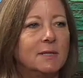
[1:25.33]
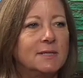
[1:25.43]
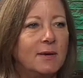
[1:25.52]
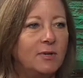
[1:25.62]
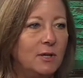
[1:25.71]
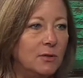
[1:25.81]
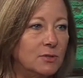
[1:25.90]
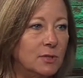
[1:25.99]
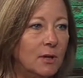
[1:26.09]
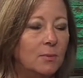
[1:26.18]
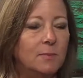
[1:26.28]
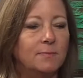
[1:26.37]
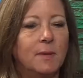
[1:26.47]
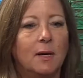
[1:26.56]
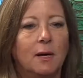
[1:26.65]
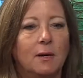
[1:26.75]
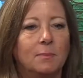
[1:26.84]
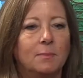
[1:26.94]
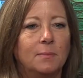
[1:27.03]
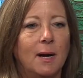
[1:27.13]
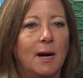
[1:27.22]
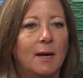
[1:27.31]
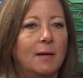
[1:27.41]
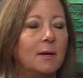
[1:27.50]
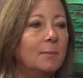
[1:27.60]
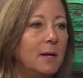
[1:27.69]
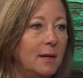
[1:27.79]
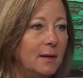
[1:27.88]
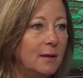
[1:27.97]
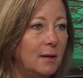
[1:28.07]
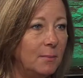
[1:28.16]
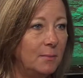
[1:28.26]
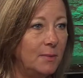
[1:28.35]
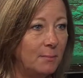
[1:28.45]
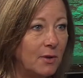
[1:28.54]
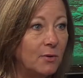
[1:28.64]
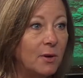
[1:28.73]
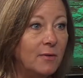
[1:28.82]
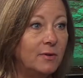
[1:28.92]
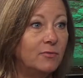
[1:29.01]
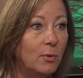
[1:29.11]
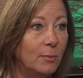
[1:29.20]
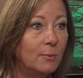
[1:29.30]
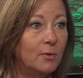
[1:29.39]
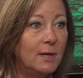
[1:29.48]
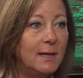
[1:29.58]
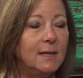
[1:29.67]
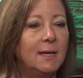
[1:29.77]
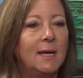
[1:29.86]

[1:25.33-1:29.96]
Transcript: seven years ago. Uh, I am a uh, the mother of a former Marine